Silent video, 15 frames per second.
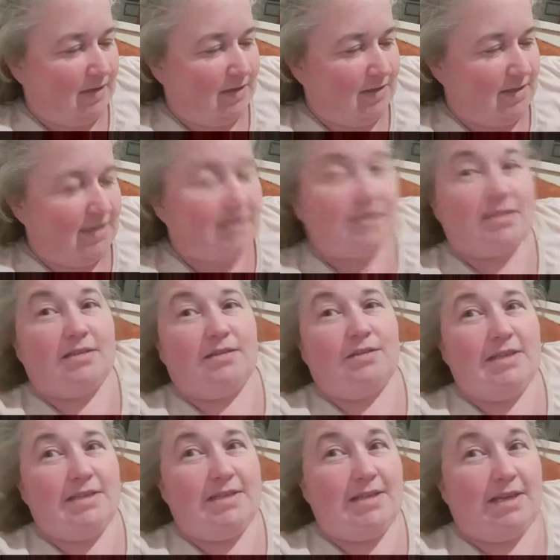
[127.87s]
Yeah, so
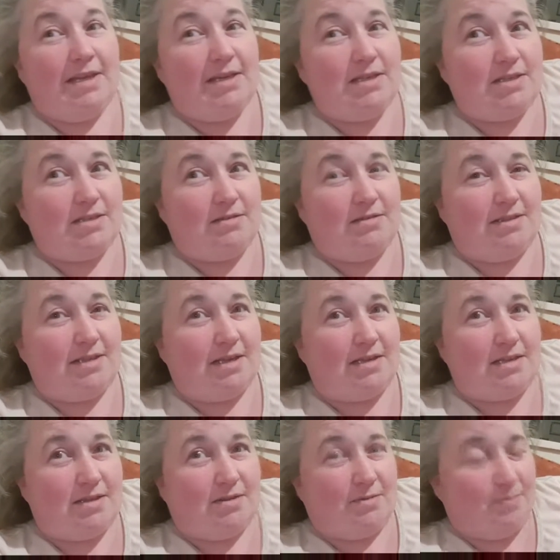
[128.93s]
he
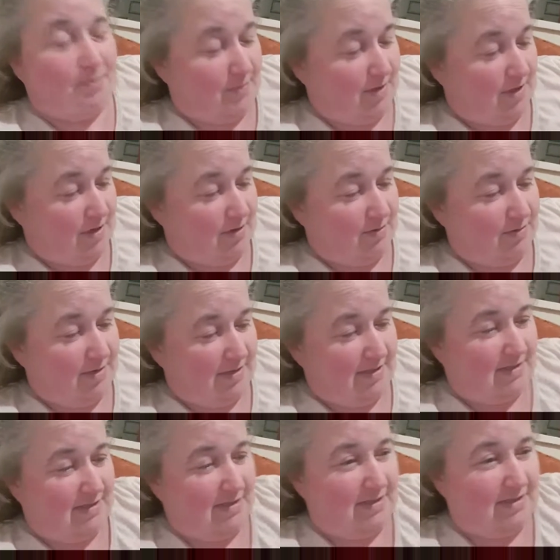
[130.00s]
said to them, you know,
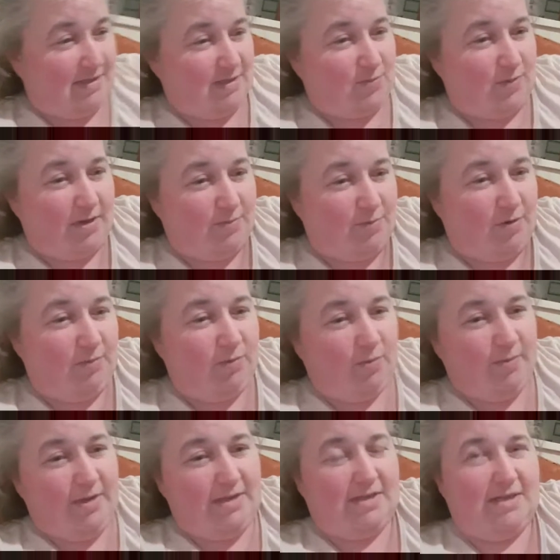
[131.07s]
this is where the
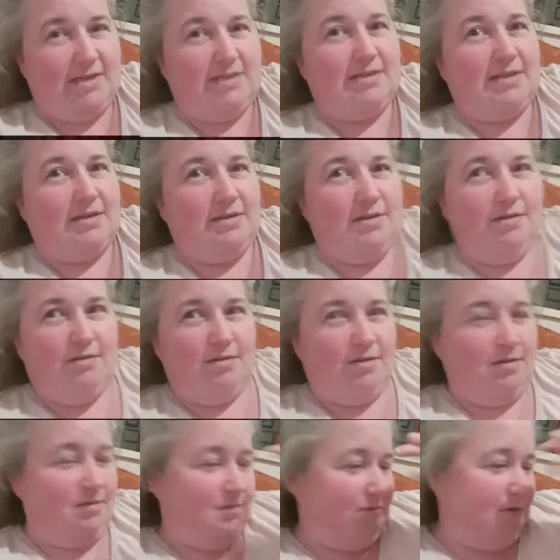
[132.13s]
problem is, and they said,
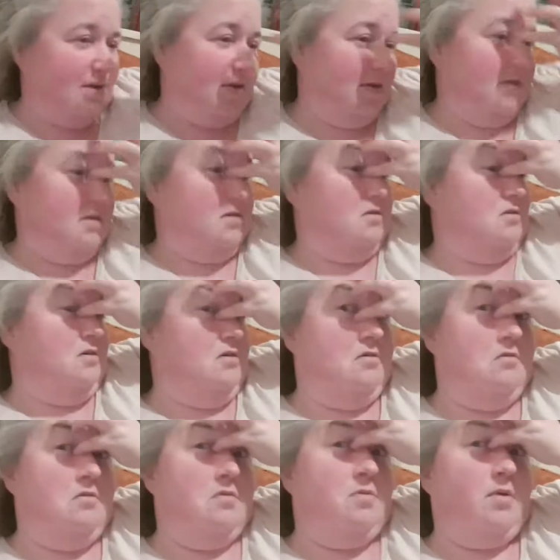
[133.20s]
no,
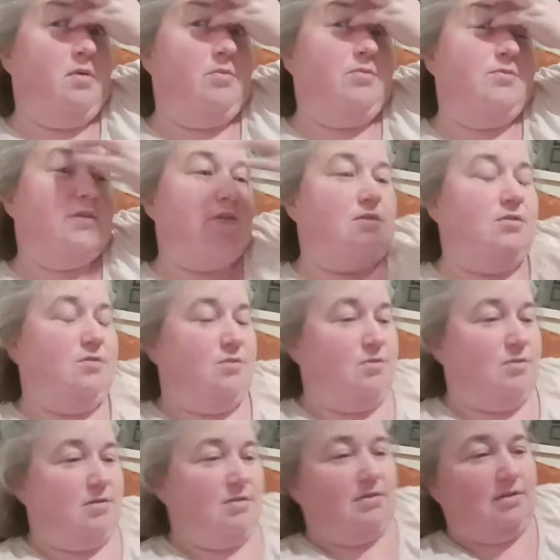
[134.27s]
the problem's in
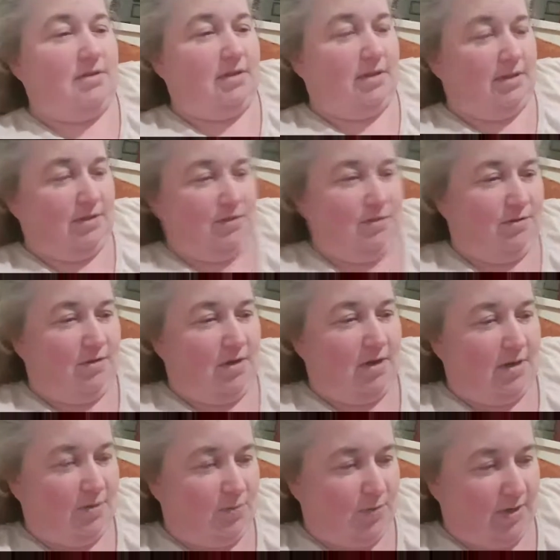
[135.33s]
your
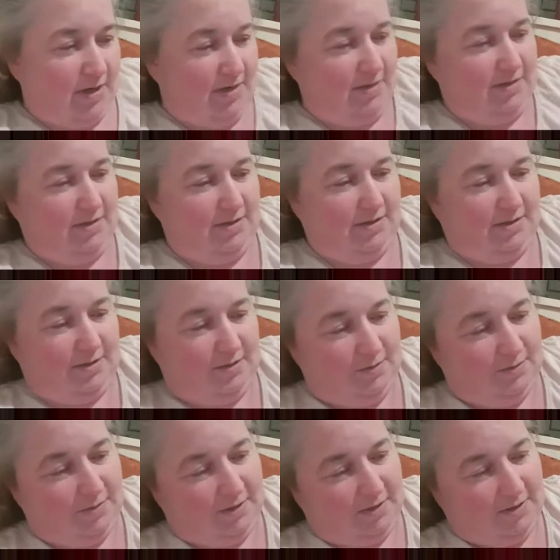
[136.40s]
hardware.
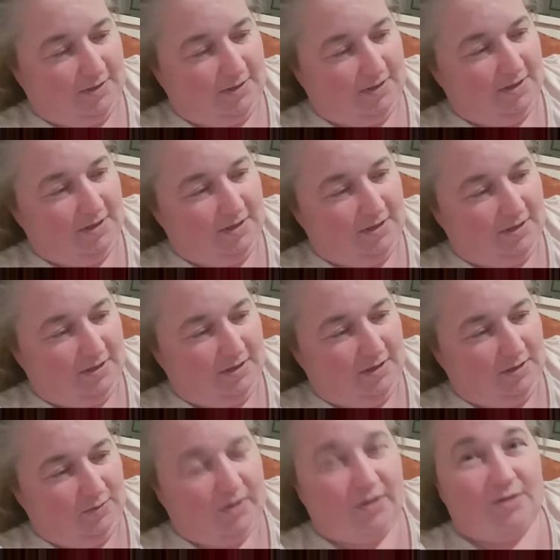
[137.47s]
So
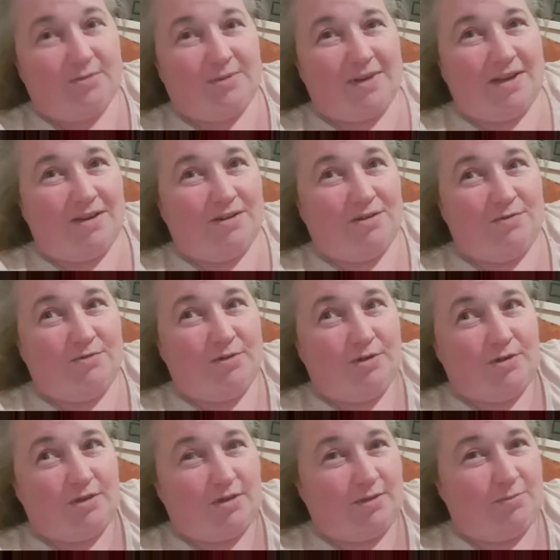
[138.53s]
we end up getting a new
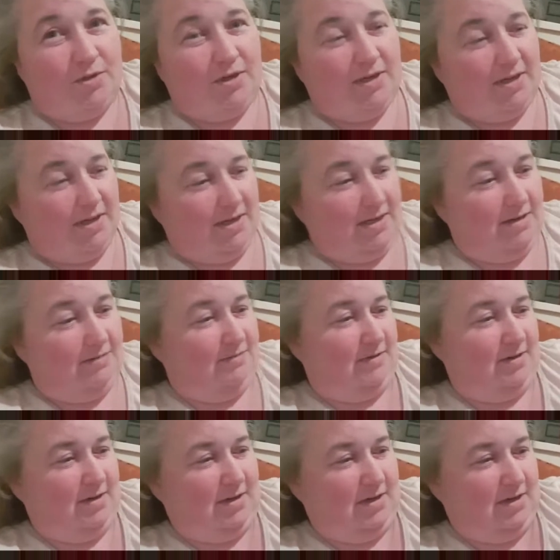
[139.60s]
router, putting it in.
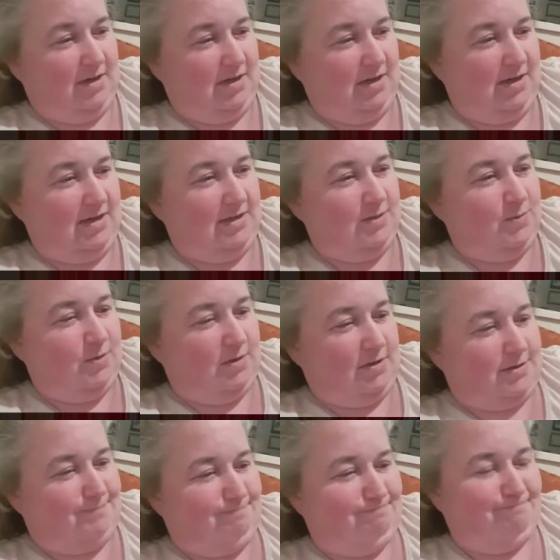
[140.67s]
Guess
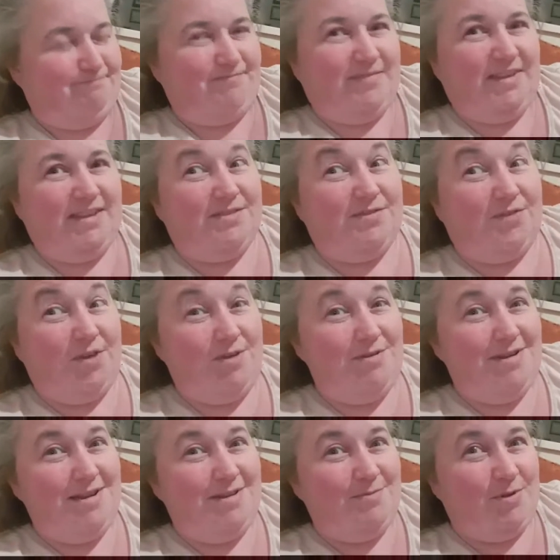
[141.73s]
what? It's a phone
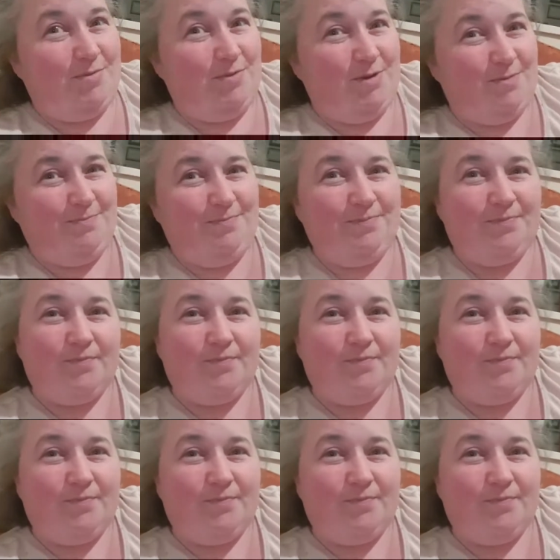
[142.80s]
line problem.